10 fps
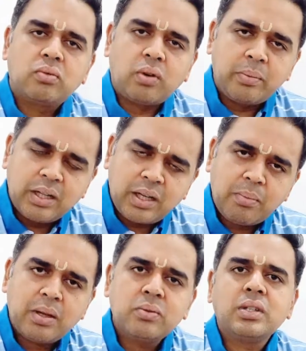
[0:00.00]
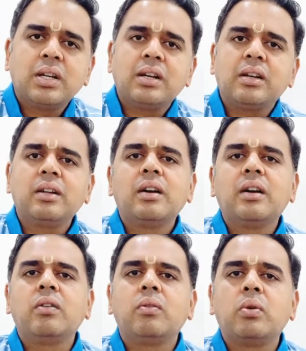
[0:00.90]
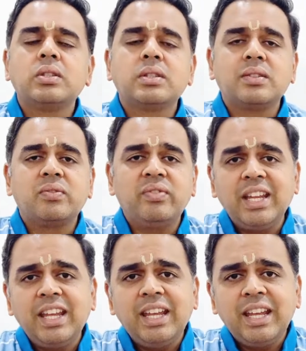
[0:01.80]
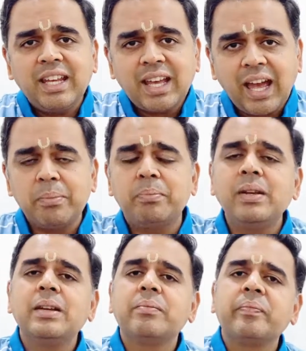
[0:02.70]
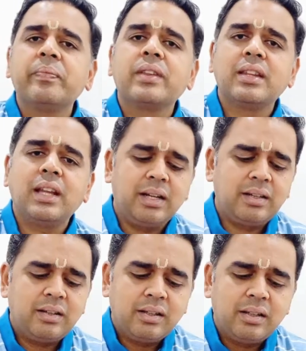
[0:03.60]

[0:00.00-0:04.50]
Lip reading: Swami Ramanuja was very happy that